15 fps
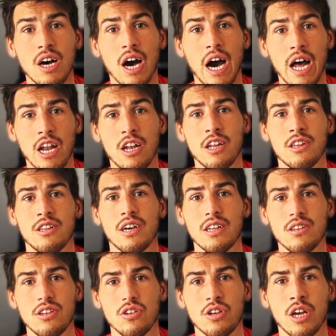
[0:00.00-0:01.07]
Other than
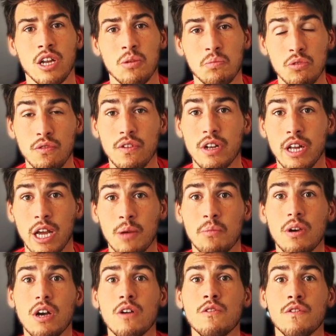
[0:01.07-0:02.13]
that, you can improve a game
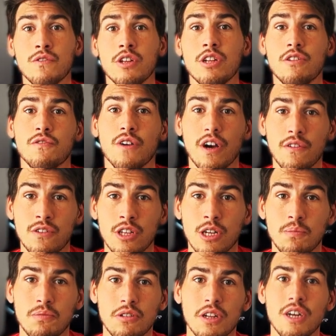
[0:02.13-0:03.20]
with these 5
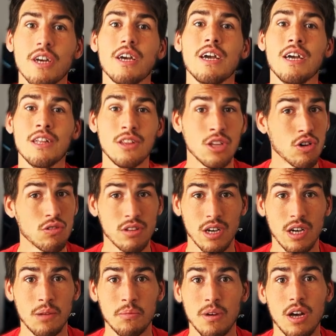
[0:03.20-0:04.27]
tips in no
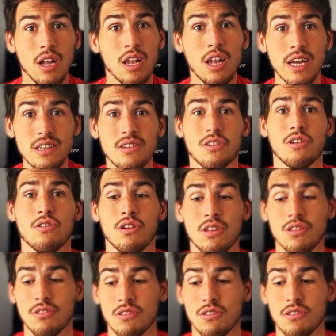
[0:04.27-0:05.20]
time. Let's go into